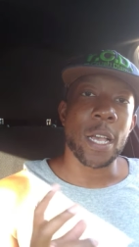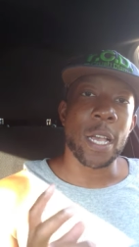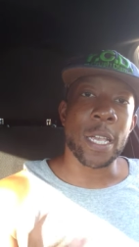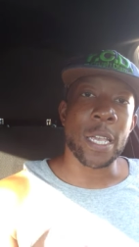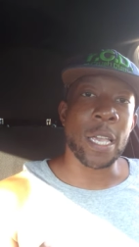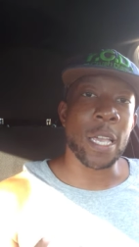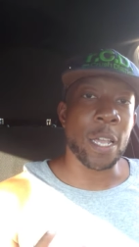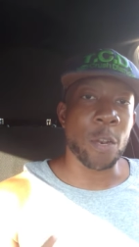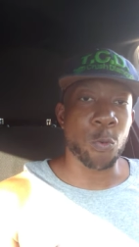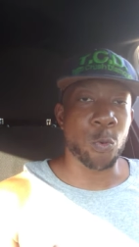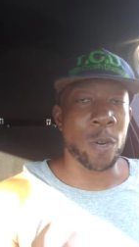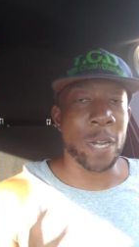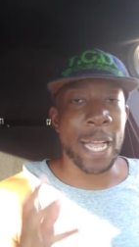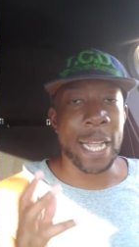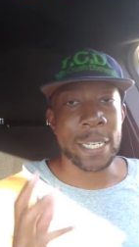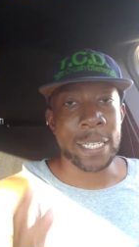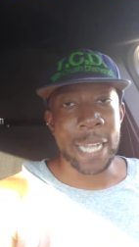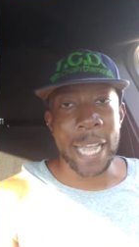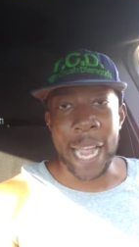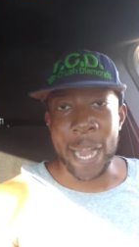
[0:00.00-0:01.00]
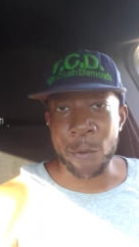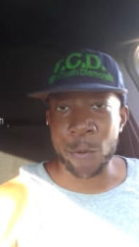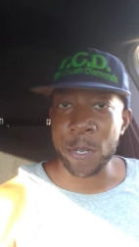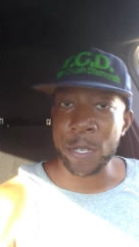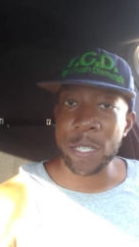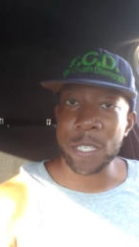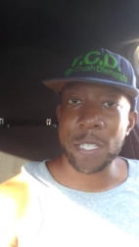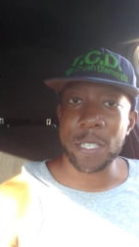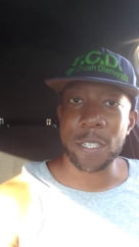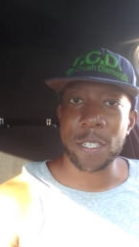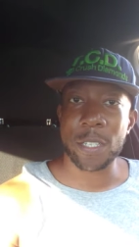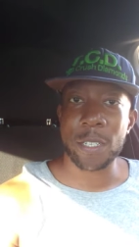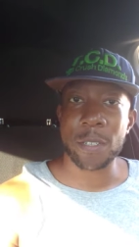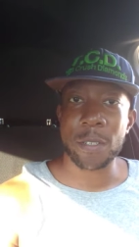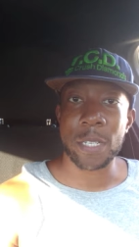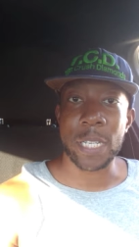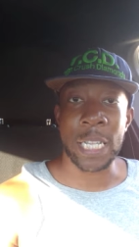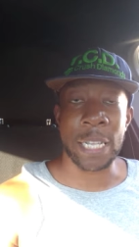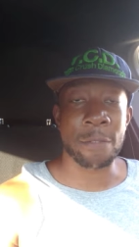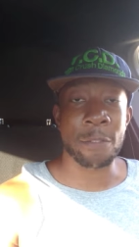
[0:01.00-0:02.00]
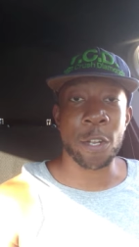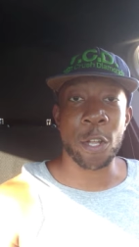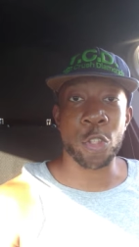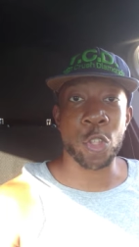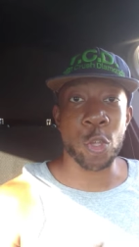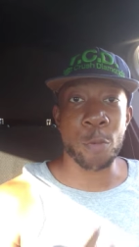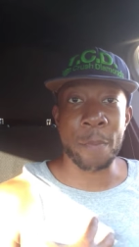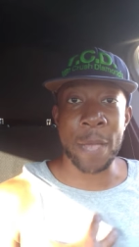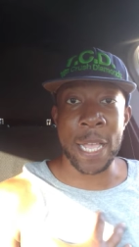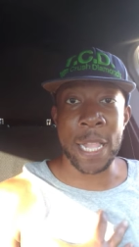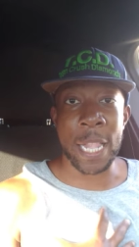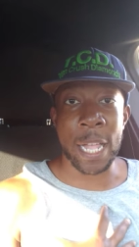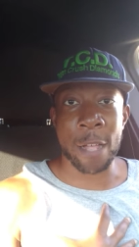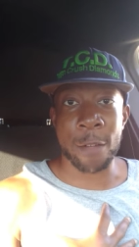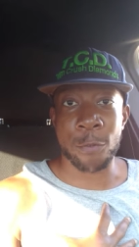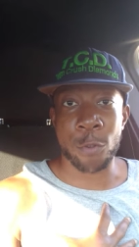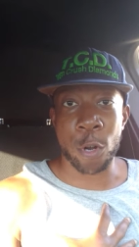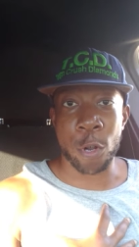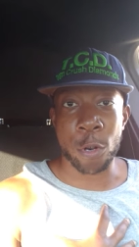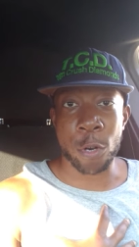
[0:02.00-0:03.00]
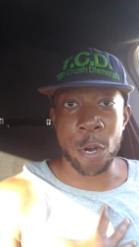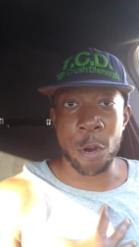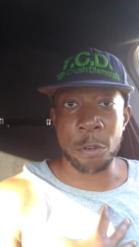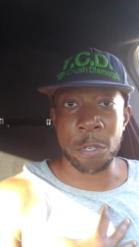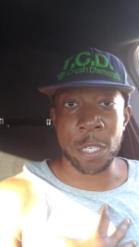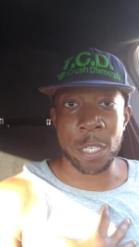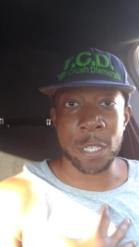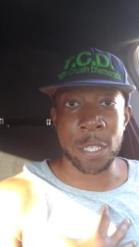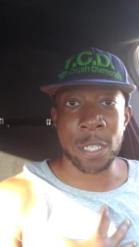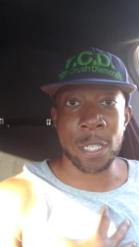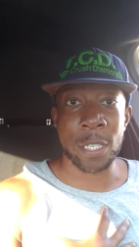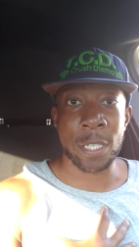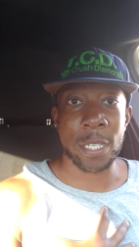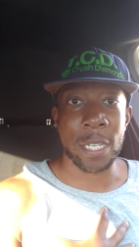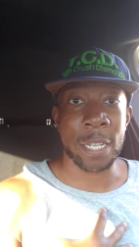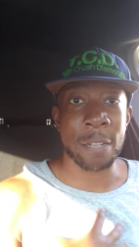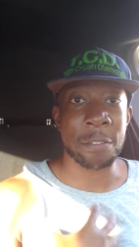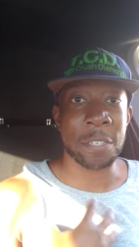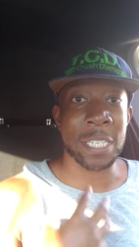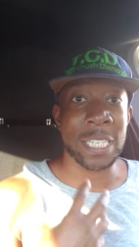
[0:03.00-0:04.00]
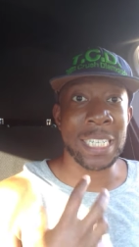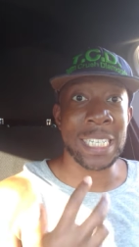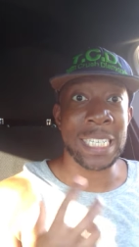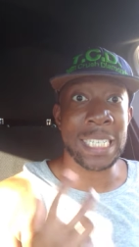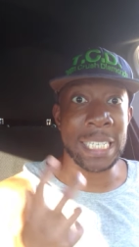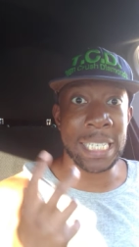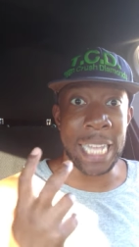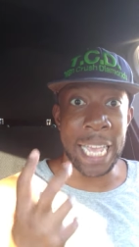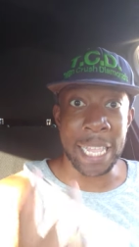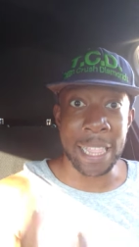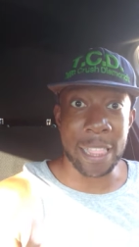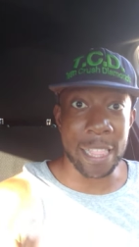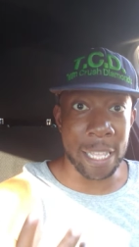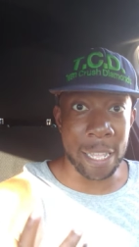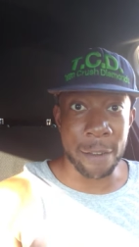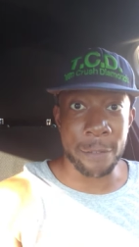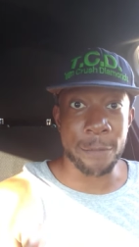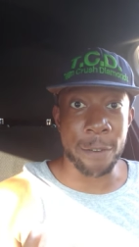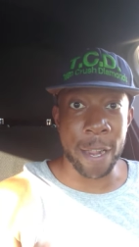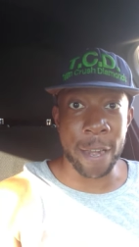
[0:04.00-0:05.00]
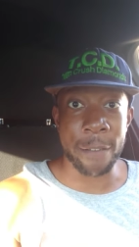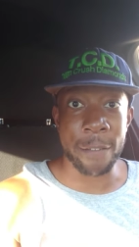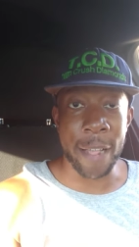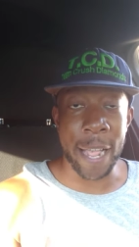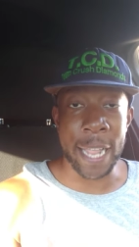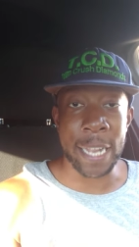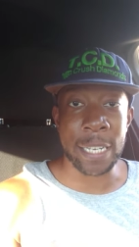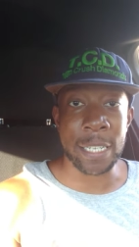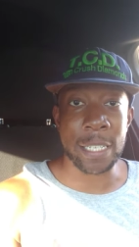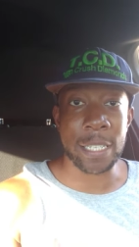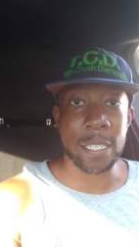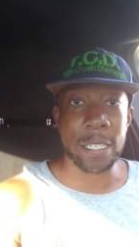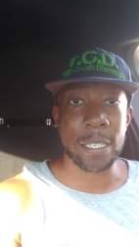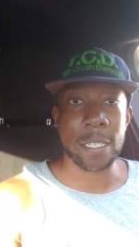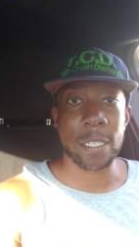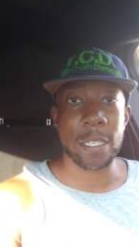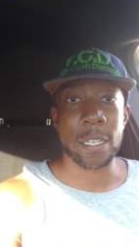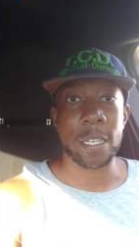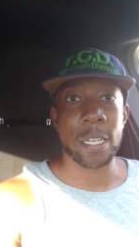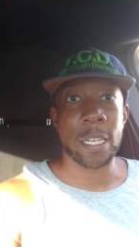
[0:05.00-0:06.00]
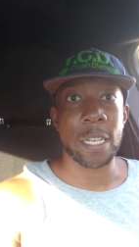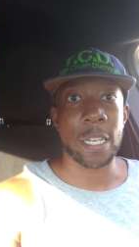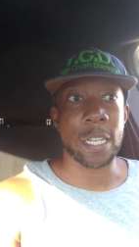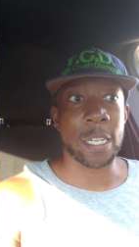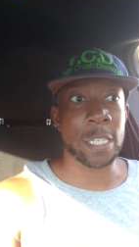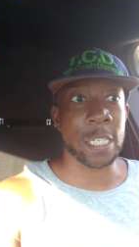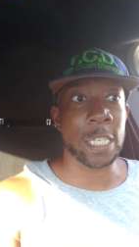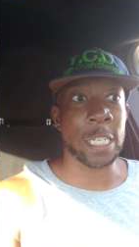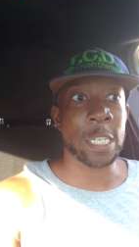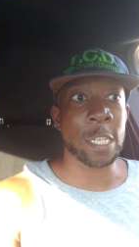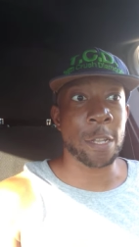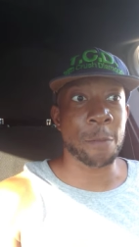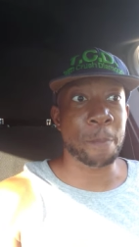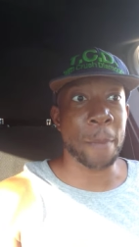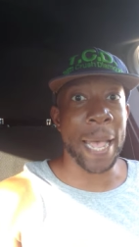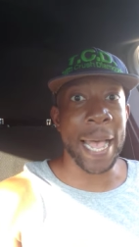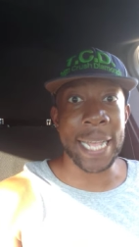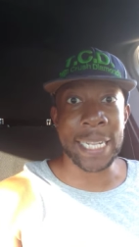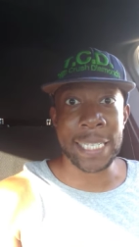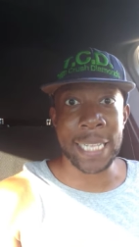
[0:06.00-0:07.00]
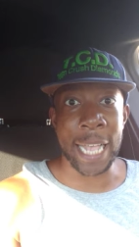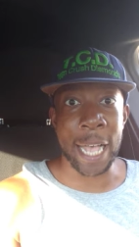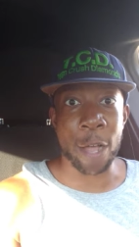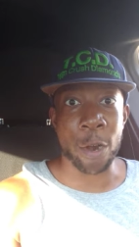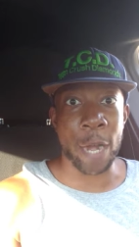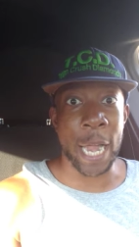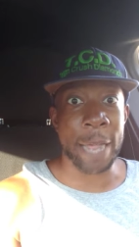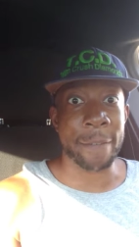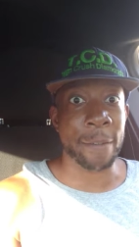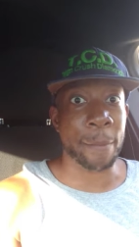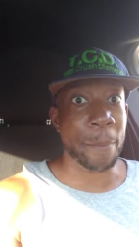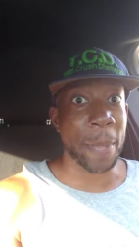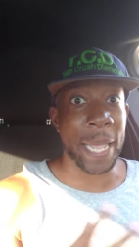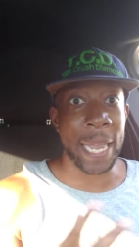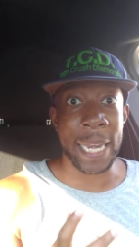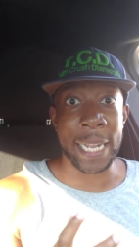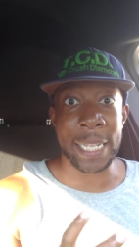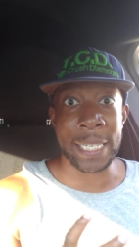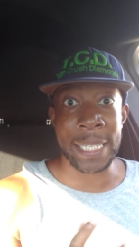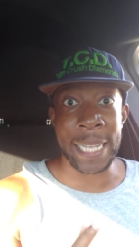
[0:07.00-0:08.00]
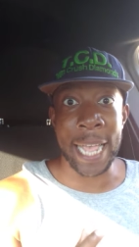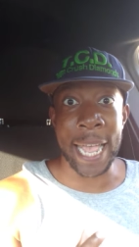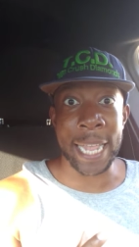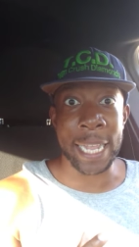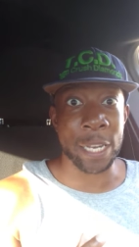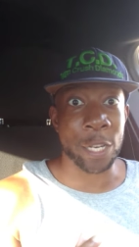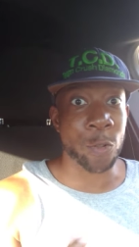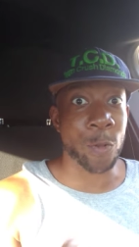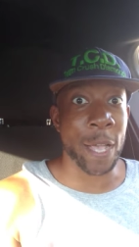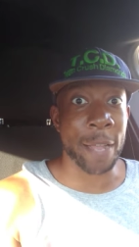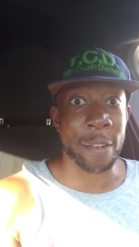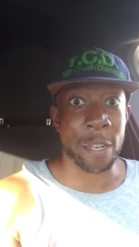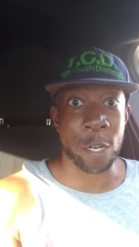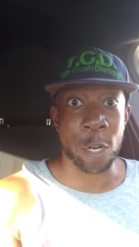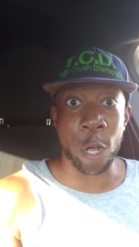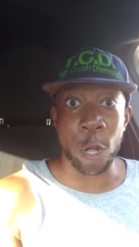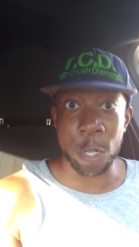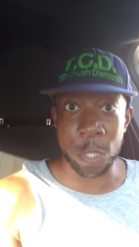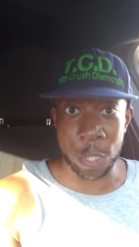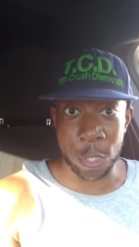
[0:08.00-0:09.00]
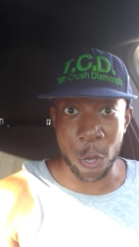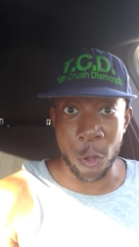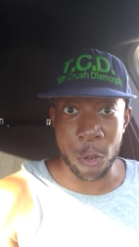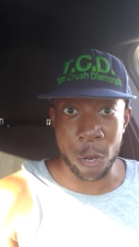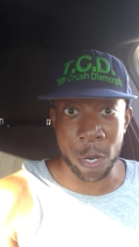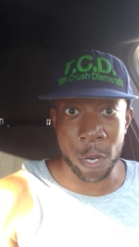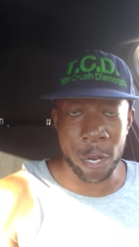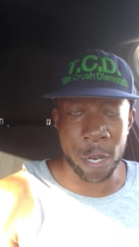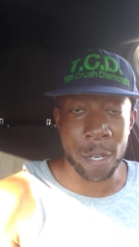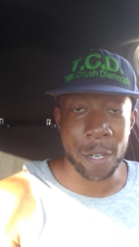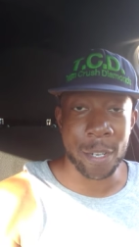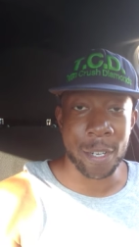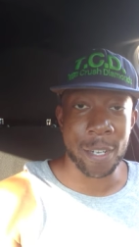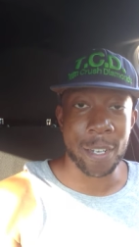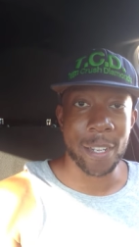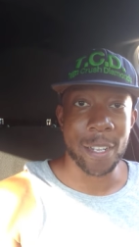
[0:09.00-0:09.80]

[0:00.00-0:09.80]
Again, we're not tyrants. Even though you may love roller coasters, if she's deathly afraid of heights and she could pass out or have a panic attack and you had to console her,